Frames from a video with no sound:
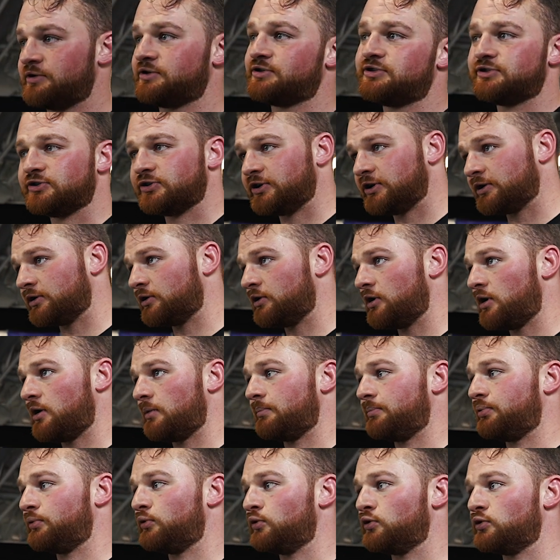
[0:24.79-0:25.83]
single arm
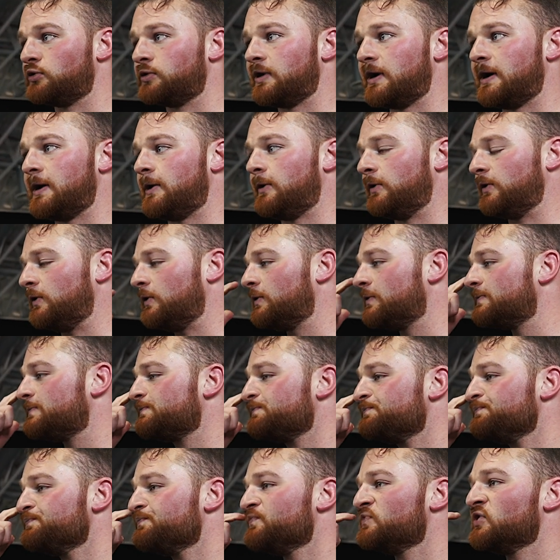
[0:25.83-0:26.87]
pull down,
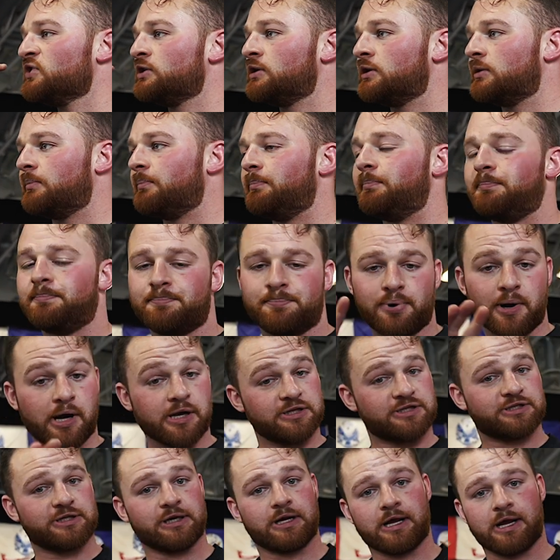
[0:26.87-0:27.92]
but
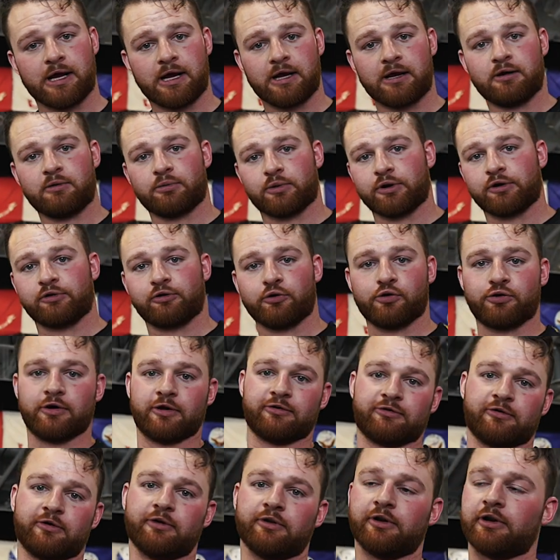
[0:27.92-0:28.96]
today we're gonna do
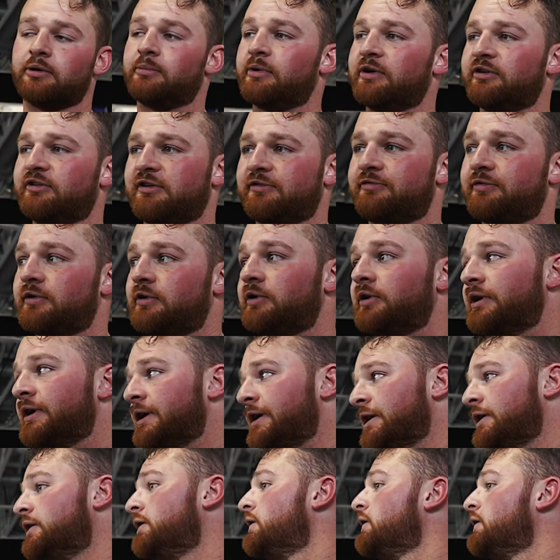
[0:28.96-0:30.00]
things a little bit differently.